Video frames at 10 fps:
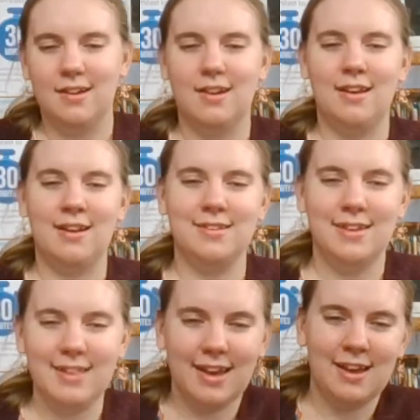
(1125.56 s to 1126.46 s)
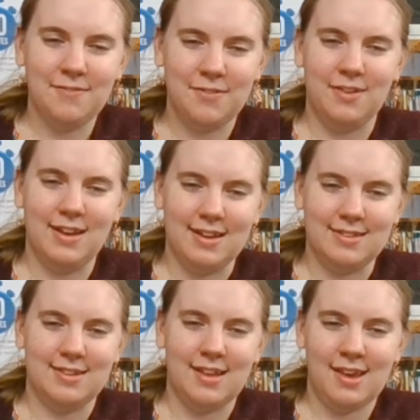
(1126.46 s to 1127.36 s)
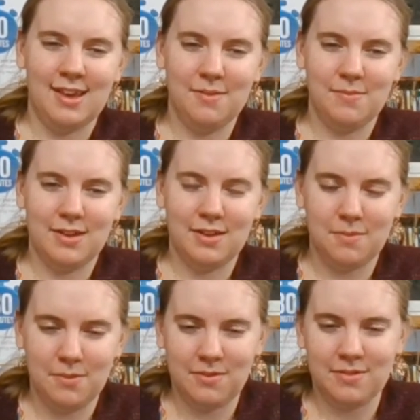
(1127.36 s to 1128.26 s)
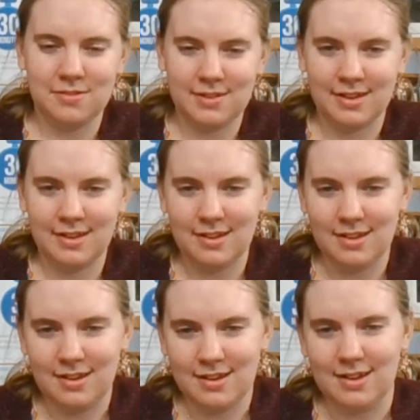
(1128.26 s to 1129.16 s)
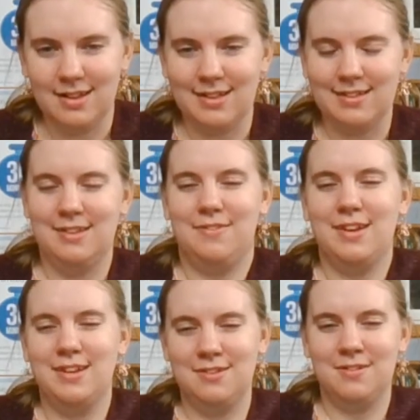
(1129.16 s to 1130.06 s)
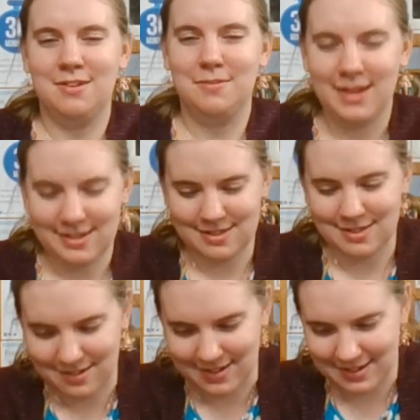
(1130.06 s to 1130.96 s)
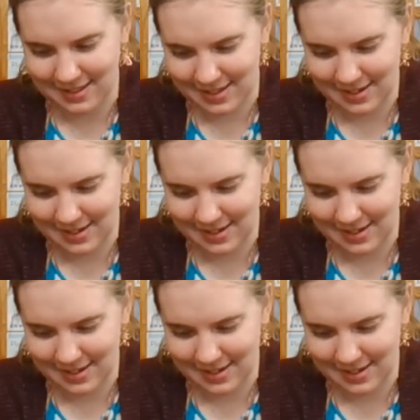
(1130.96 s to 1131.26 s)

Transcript: That's all I have for you guys today, but I hope you enjoyed. Let's see if I can do our goodbye song correctly.